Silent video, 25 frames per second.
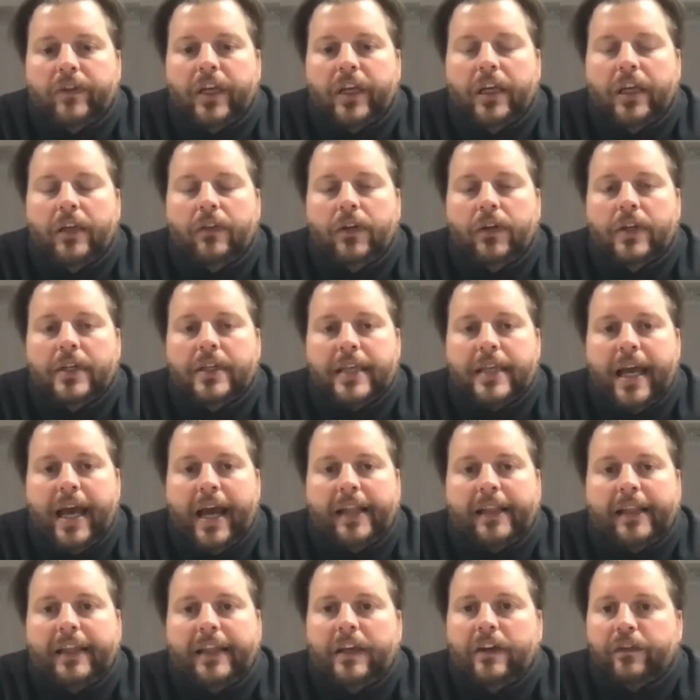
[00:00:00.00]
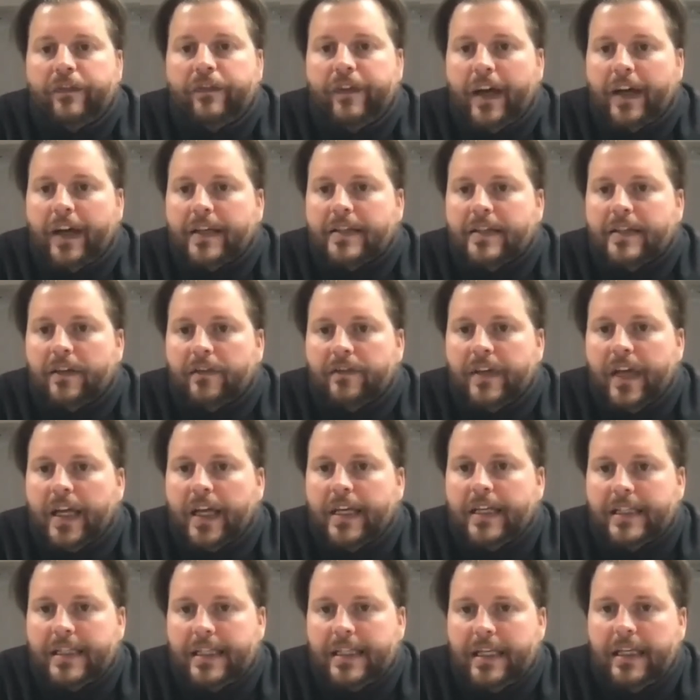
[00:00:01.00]
he looks at the effects of
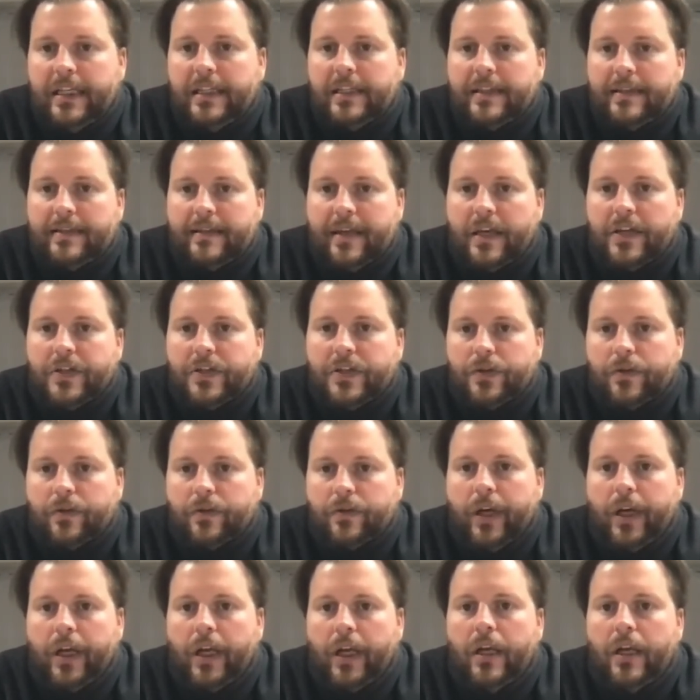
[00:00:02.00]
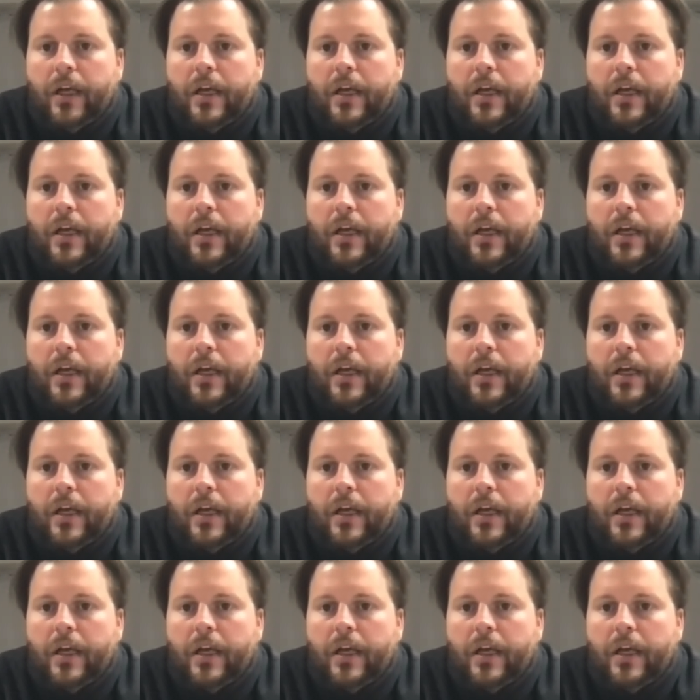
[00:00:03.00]
19th century